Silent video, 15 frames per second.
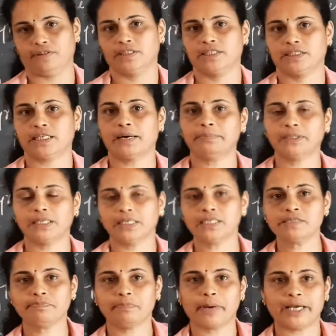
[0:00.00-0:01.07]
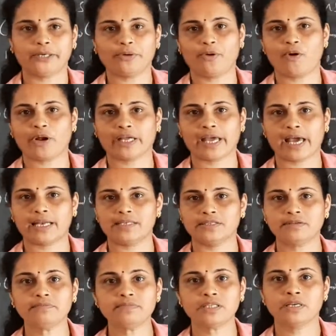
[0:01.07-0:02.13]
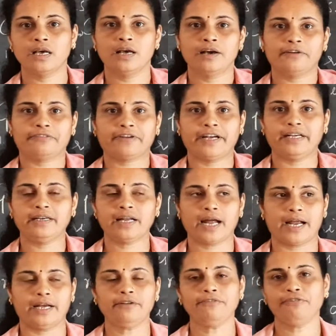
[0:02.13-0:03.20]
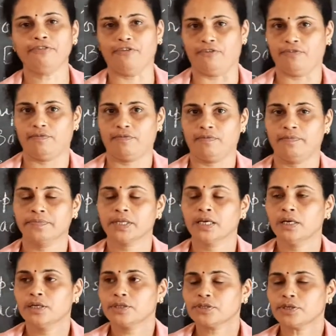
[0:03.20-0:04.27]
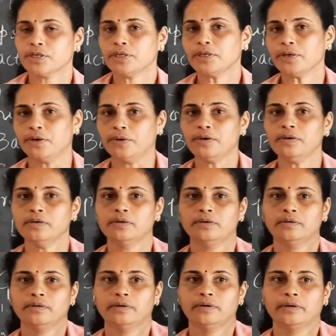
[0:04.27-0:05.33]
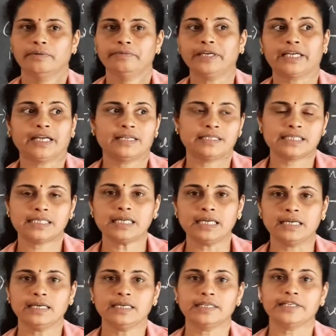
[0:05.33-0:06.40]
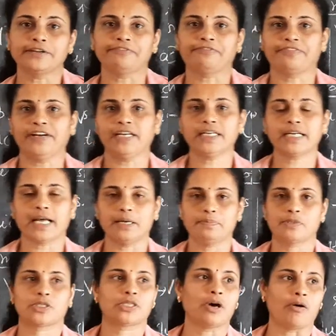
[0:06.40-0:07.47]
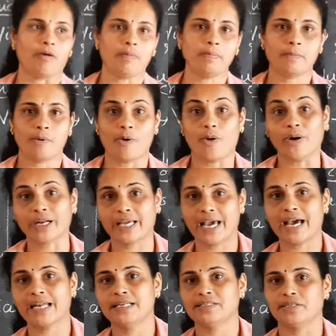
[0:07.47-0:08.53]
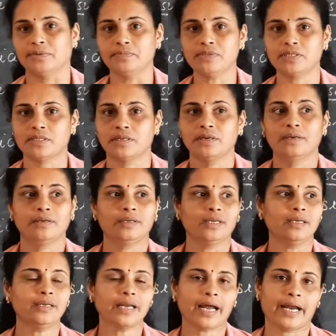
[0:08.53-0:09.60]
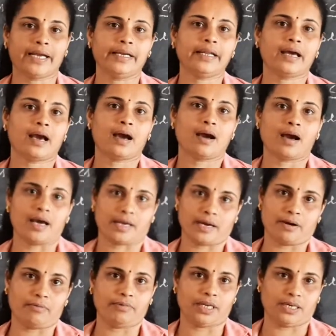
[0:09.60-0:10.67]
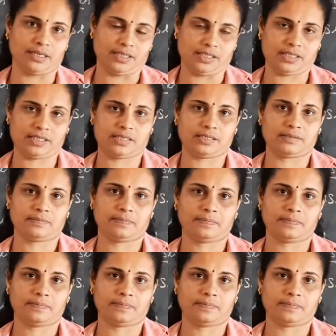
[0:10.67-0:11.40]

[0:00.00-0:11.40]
The chapter is microorganisms, friend and foe. So we can see different types of organisms in and around us.